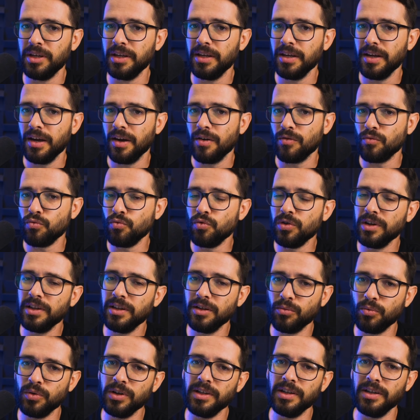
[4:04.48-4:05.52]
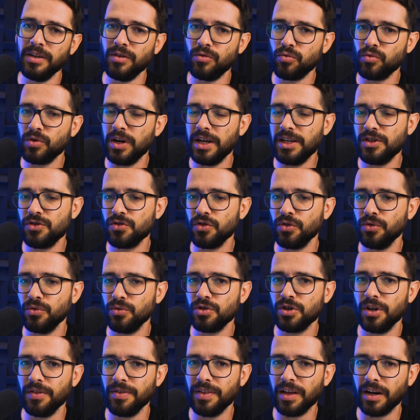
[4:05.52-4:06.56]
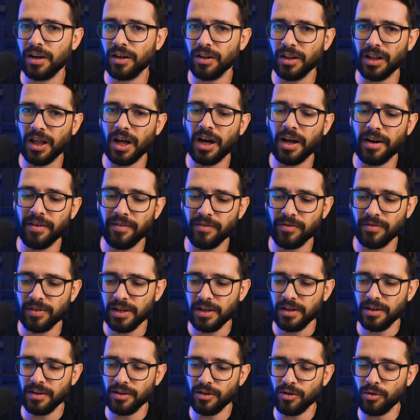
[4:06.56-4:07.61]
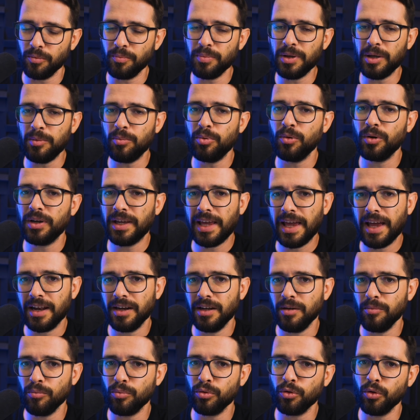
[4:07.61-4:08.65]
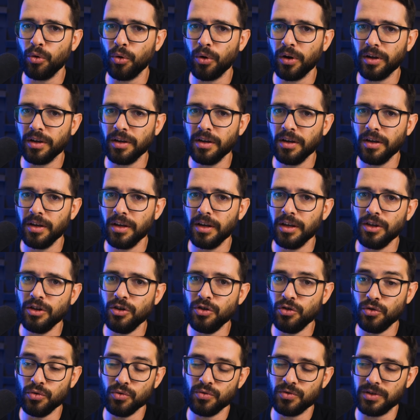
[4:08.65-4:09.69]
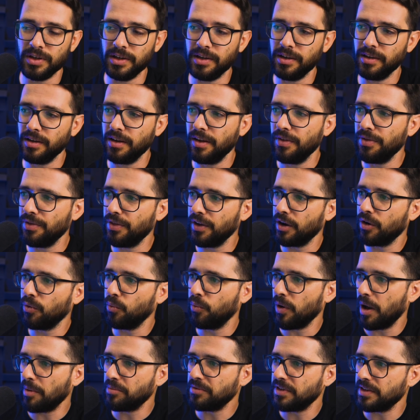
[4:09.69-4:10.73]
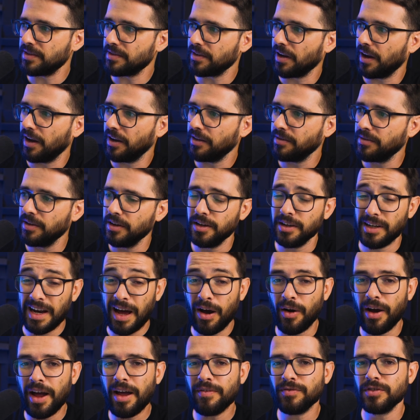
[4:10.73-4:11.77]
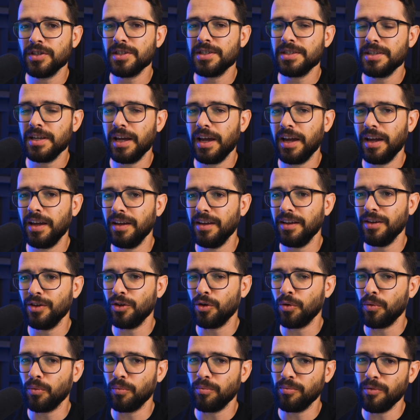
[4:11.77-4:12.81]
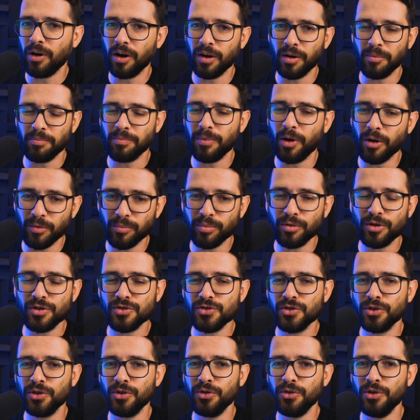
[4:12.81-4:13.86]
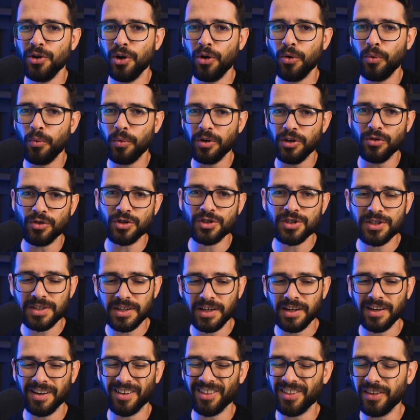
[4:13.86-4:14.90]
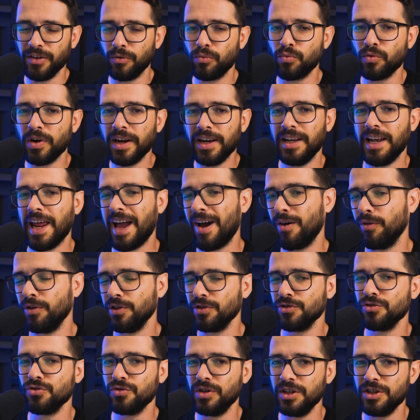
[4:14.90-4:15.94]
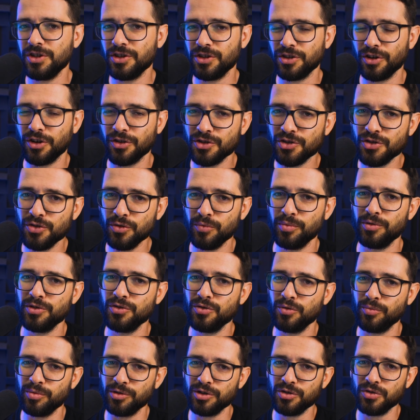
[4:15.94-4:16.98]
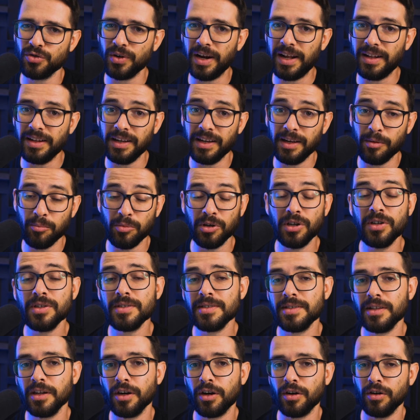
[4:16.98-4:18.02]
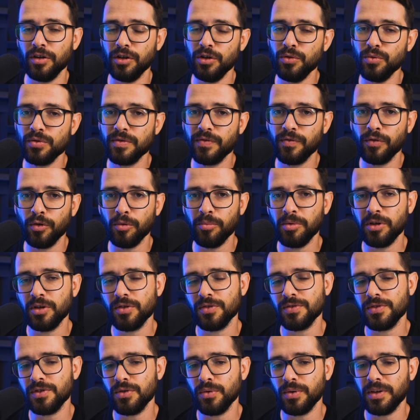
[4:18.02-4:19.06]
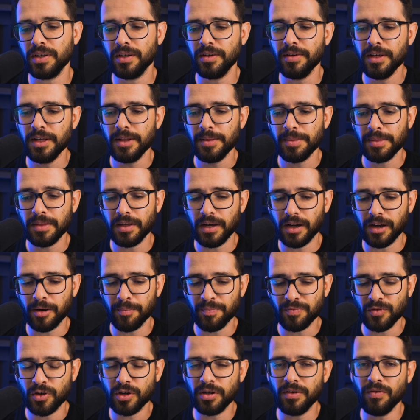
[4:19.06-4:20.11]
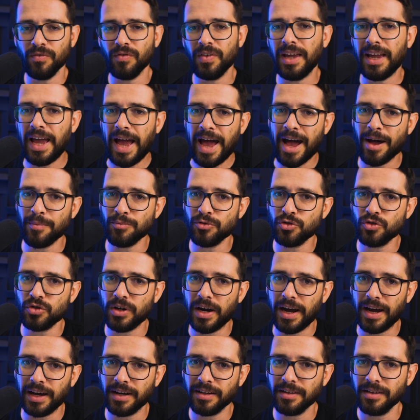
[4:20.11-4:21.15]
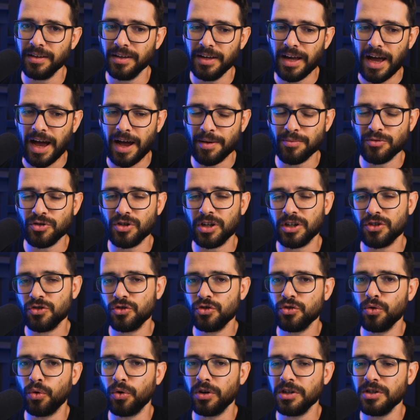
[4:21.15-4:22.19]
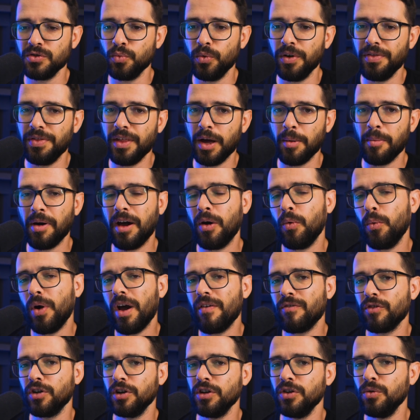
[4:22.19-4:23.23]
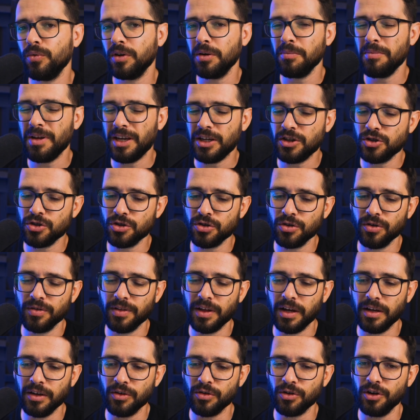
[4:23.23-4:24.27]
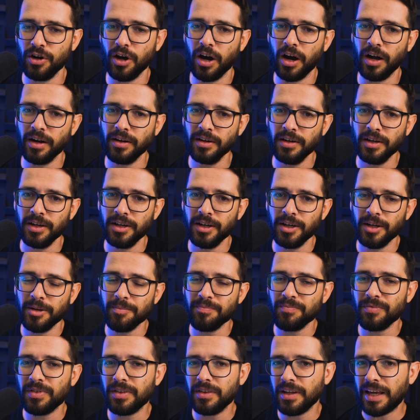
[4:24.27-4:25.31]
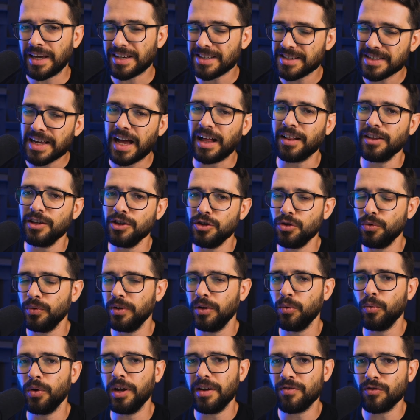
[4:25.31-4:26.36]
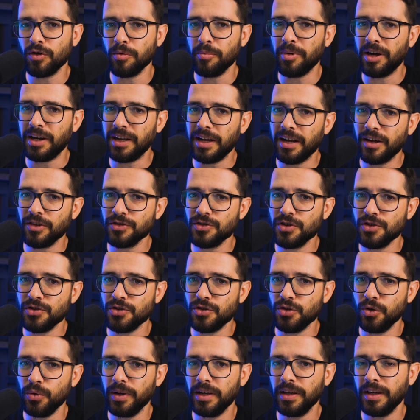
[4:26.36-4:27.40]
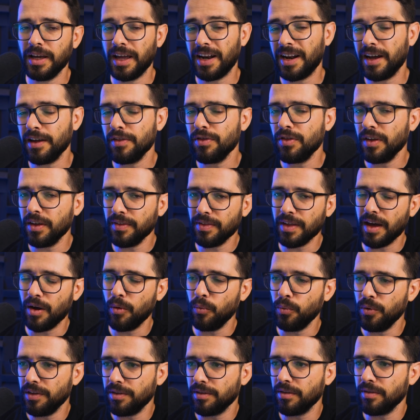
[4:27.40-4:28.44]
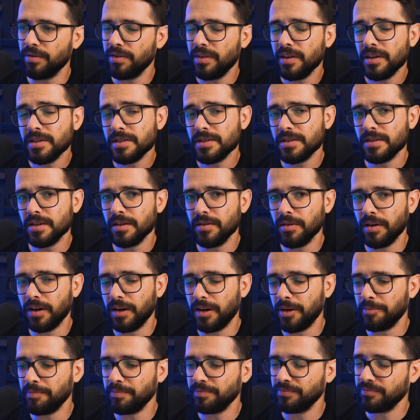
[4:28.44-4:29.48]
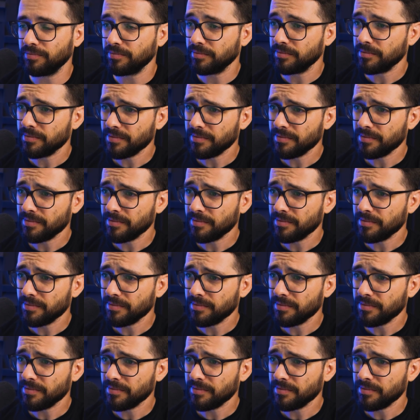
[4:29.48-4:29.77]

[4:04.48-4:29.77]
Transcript: be really really great solution that a lot of you know people can employ using their web design. Now, I have to say, you know, on a, on a personal note, when you're seeing a, right now illustrations are super, super trendy because they are useful, because you can um, convey abstract, abstract stories with them. However, you want to make sure that you're not exactly doing what everybody else is doing. And I think that with this, um,